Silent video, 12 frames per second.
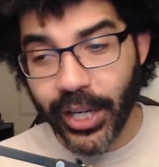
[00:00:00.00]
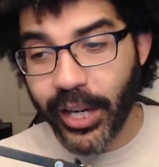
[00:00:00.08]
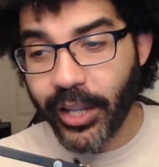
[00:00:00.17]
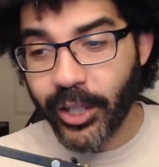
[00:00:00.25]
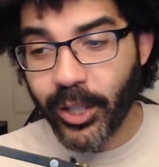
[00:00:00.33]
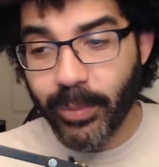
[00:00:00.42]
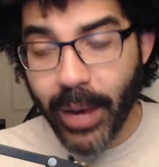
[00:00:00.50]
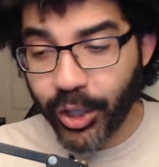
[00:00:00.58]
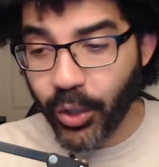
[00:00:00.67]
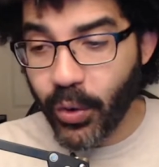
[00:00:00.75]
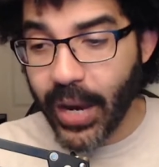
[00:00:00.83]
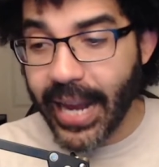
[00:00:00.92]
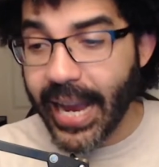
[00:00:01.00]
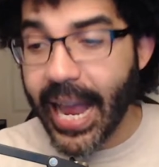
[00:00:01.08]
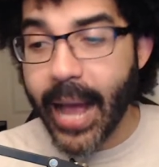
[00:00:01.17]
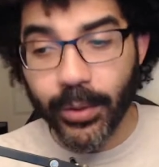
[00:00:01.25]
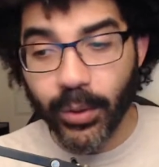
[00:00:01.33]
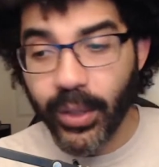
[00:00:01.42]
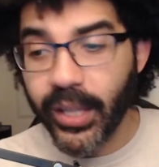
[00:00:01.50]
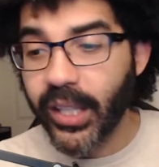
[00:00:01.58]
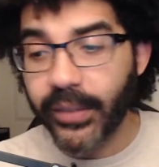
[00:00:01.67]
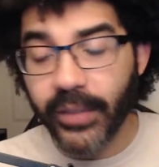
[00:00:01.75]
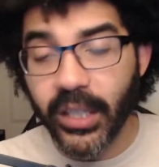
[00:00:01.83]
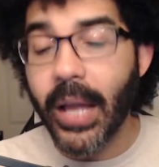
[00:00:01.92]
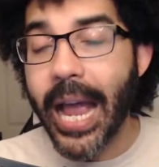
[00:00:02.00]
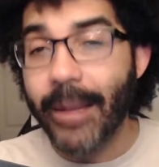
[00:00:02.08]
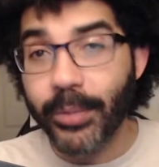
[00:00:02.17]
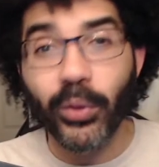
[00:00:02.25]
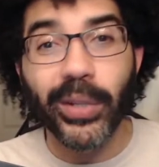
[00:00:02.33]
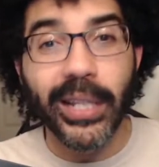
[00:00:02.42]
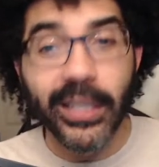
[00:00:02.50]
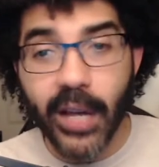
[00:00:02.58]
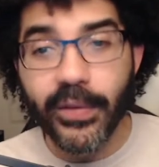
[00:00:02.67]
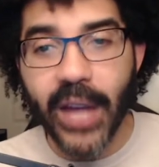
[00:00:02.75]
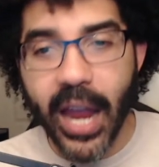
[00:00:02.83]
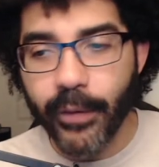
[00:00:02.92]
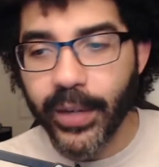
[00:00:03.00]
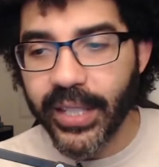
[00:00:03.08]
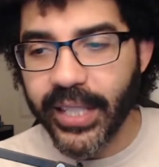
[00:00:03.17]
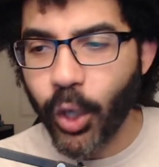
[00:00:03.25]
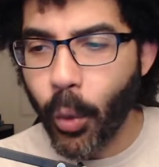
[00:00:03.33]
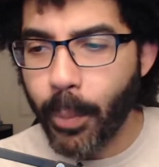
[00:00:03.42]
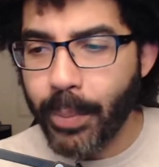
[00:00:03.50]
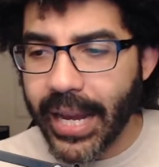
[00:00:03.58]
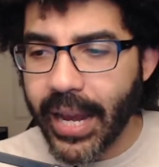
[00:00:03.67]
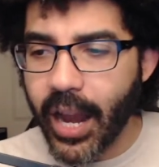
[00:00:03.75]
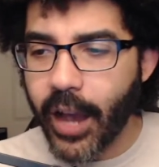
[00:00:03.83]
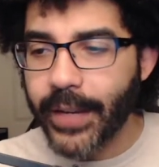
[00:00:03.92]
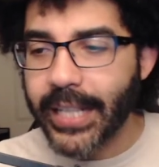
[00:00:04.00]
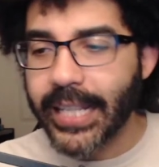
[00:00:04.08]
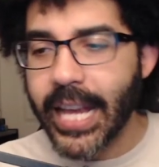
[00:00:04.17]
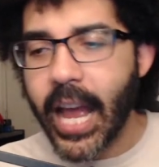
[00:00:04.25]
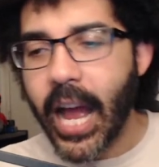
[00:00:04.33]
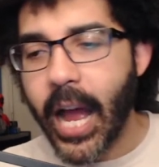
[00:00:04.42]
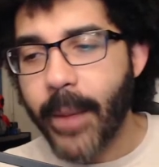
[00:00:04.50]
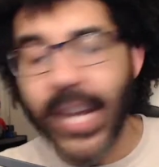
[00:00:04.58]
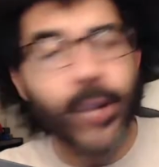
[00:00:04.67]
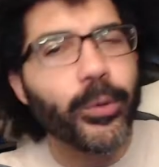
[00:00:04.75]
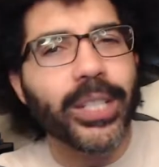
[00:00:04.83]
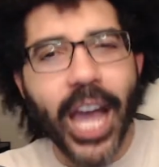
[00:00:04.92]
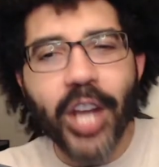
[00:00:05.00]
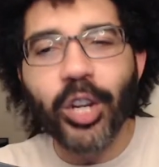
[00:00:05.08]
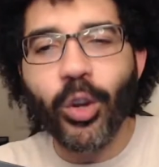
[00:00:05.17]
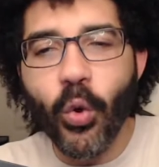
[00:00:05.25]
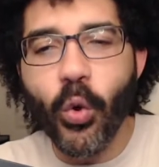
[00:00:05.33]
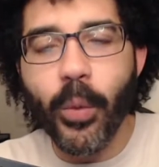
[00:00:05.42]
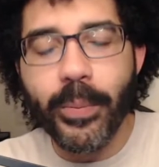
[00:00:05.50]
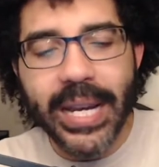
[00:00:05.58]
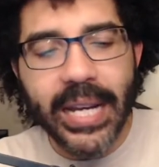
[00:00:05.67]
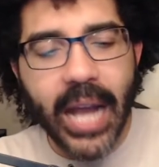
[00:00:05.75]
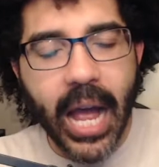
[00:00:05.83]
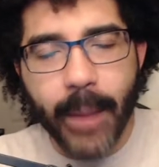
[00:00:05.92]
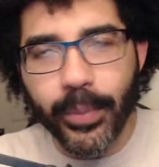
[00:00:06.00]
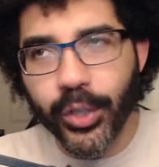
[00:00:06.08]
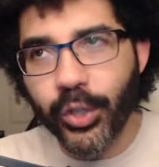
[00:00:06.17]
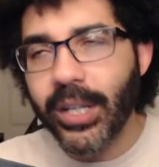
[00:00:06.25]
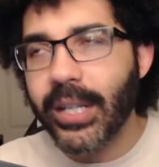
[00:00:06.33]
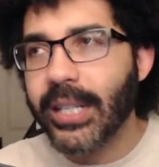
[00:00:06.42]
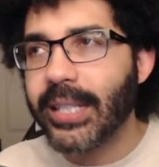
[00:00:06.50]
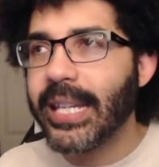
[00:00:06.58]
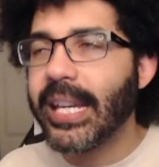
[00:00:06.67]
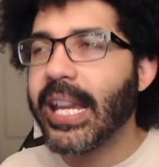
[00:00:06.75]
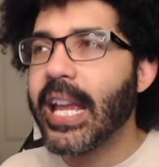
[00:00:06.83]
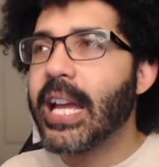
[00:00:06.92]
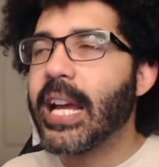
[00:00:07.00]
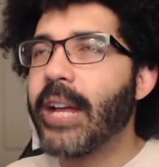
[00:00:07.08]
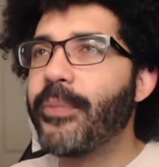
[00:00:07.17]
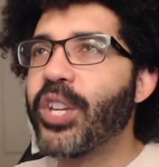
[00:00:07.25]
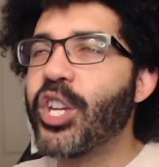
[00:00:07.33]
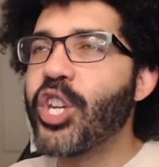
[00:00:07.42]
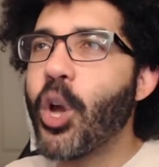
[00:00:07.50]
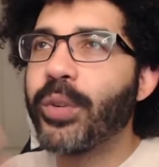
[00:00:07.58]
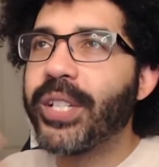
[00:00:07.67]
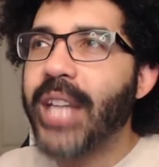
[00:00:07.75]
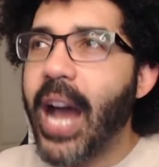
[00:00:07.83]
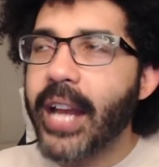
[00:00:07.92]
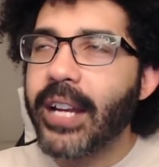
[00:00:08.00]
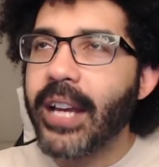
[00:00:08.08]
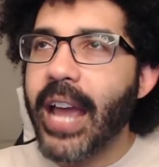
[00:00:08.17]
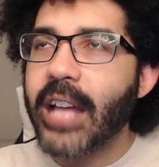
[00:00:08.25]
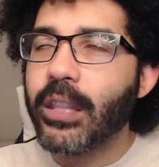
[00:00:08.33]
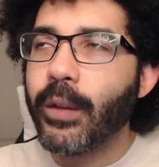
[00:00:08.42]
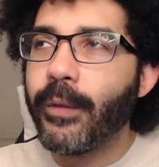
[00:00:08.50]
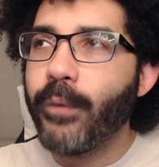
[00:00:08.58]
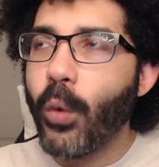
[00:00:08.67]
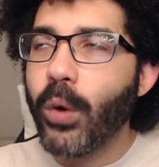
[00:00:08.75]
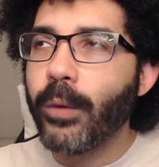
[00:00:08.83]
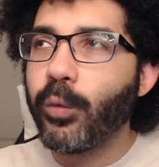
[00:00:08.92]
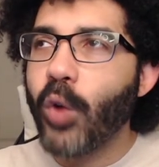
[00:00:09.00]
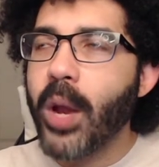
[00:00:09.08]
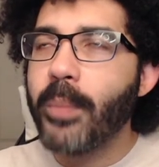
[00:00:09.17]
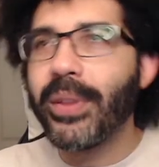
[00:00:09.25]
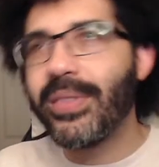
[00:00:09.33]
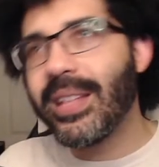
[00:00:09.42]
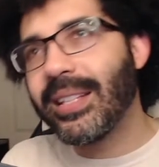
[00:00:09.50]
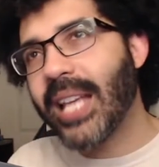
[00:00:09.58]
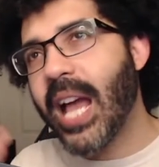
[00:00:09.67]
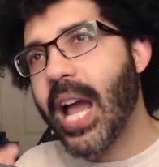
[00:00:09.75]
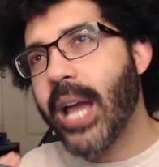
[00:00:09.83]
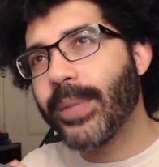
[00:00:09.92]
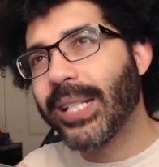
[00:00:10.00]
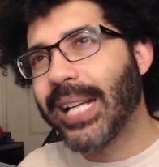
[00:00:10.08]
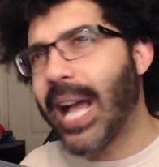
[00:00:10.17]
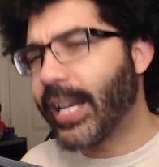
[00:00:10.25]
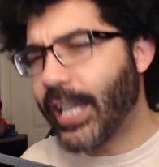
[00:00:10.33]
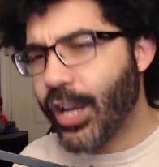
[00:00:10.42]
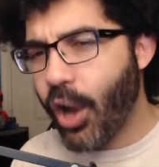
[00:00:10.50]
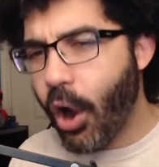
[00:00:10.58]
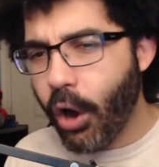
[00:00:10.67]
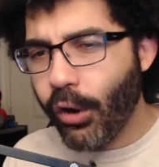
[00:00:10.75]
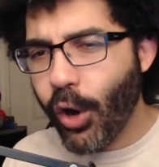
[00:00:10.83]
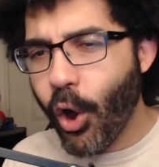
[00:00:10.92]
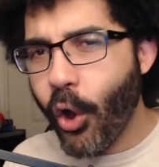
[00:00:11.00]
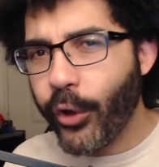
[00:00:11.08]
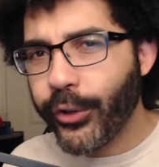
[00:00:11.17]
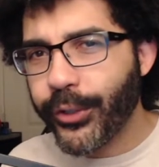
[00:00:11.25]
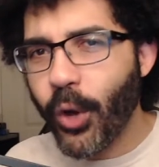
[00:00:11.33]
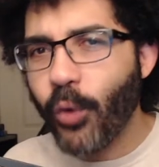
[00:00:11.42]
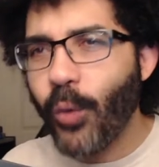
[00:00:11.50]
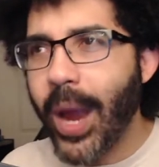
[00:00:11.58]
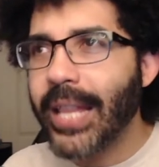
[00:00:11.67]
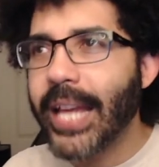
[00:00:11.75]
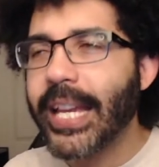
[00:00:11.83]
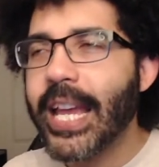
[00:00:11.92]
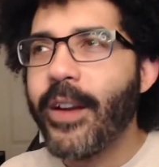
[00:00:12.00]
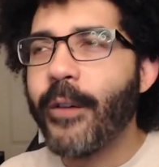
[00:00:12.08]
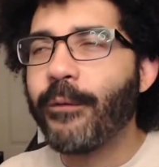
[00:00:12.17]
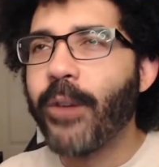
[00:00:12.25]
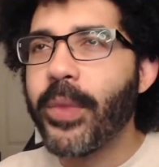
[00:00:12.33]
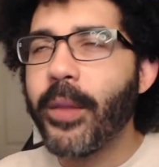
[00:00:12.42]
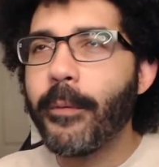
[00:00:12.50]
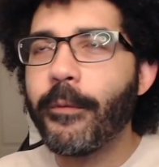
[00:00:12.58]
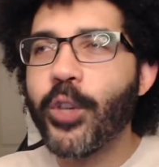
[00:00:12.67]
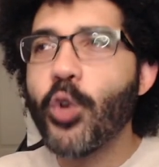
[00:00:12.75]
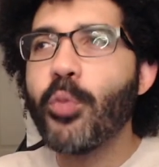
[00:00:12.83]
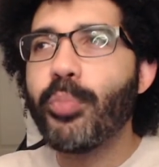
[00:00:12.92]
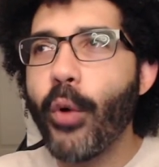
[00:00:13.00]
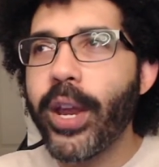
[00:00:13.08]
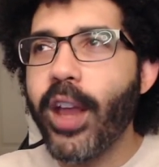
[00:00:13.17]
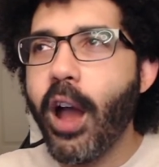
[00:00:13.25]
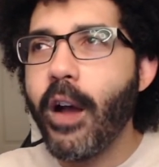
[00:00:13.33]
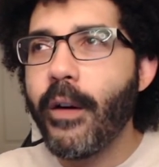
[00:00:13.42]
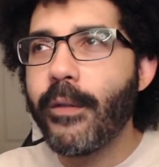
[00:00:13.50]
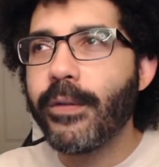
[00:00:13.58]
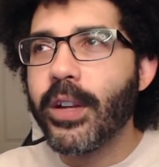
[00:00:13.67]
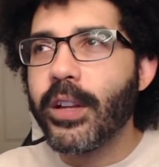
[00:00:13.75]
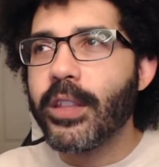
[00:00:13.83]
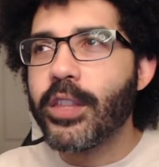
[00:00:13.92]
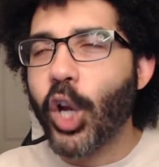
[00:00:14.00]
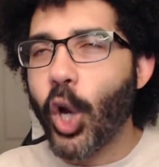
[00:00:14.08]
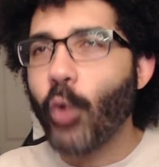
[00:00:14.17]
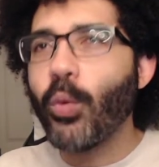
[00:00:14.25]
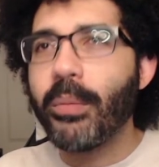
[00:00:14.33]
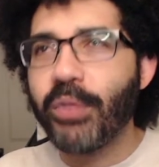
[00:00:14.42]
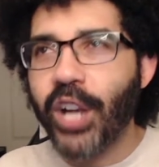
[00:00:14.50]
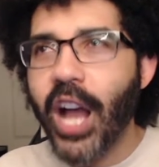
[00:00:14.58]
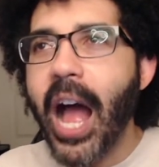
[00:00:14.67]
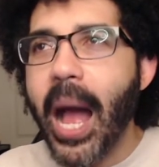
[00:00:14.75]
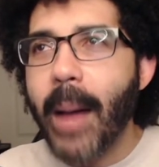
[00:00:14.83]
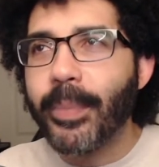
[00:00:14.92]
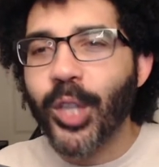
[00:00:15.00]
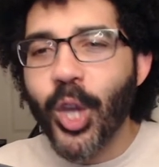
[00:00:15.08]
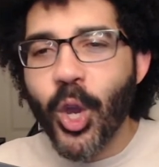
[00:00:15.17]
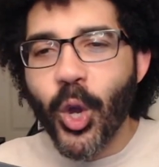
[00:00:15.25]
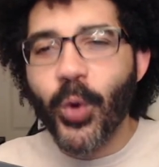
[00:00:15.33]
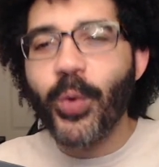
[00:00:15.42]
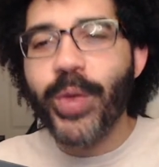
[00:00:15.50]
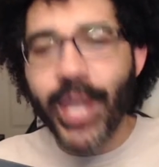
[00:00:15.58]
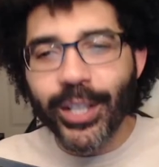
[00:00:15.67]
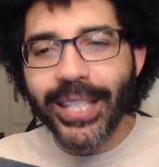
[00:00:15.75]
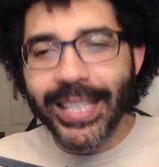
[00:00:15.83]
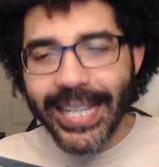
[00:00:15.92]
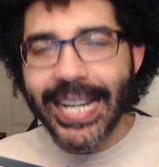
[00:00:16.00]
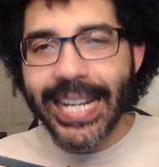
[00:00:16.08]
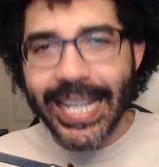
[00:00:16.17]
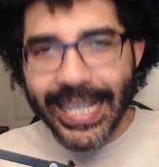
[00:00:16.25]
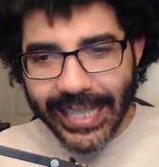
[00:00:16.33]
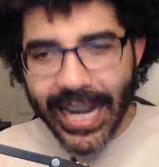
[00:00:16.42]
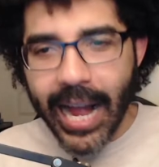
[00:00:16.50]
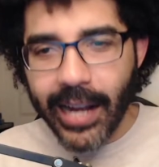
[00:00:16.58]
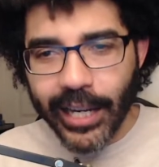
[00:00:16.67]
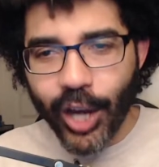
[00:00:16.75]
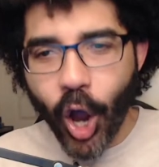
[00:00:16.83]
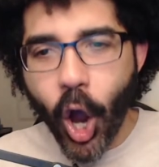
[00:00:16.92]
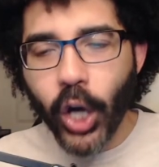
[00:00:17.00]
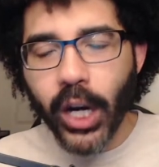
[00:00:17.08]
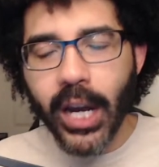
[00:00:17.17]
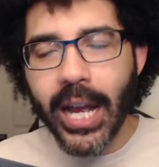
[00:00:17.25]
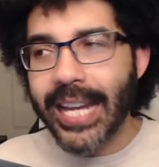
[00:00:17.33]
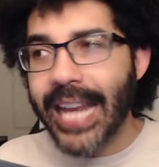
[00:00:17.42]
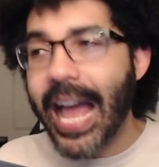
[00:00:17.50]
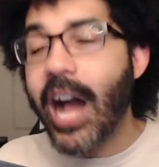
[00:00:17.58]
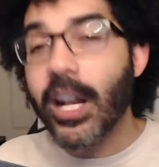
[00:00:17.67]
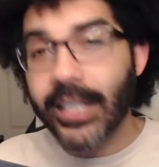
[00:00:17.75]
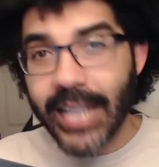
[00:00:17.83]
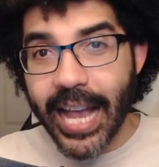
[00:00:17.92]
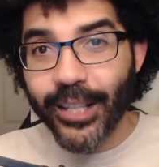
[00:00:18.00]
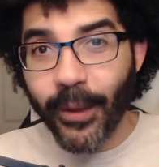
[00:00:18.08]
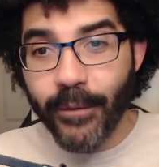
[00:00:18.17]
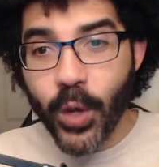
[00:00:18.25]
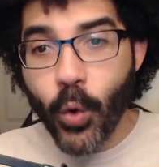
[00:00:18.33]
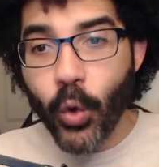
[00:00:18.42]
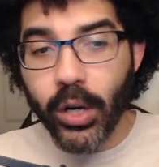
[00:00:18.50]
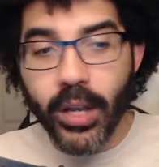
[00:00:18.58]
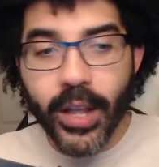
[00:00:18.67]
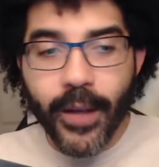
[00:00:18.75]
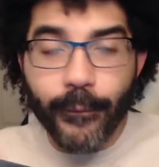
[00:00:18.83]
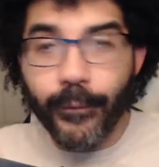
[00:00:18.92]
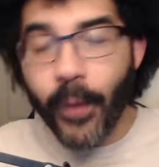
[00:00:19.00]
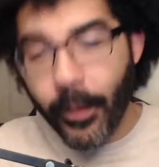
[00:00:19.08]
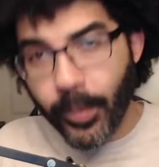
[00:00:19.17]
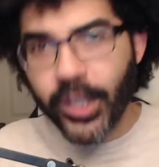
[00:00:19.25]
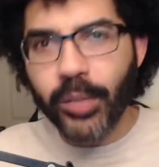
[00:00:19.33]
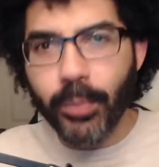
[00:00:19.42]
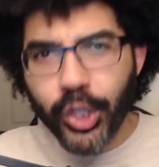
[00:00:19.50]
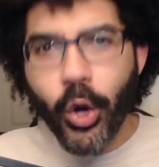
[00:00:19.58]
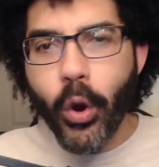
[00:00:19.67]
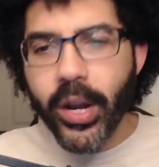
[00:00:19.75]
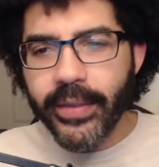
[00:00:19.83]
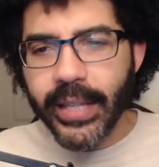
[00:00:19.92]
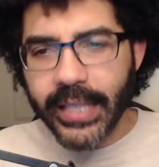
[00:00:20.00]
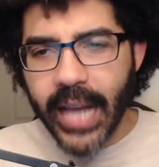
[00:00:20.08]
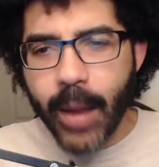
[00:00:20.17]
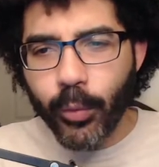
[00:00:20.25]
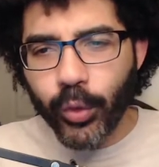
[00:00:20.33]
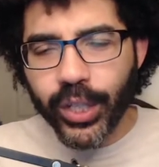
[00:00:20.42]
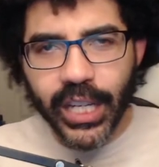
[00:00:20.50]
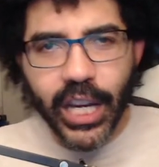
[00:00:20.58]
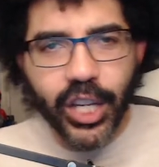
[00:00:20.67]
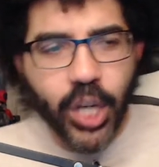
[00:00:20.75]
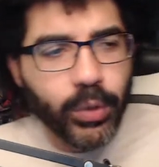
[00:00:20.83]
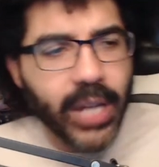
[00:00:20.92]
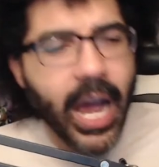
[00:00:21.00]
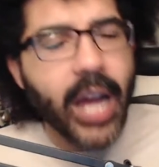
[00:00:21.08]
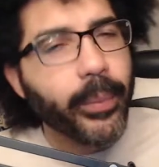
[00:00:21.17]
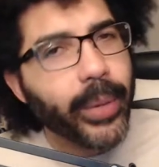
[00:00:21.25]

special, and I absolutely loved every single minute of it. And it was kind of cool being the opportunity to see Yodonna at the forefront, but then times Kakihara also, right? Like from the viewpoint of the corrupt cops, who they're seeing is Kakihara, and us as a viewer majority of the time we're seeing Yodonna, but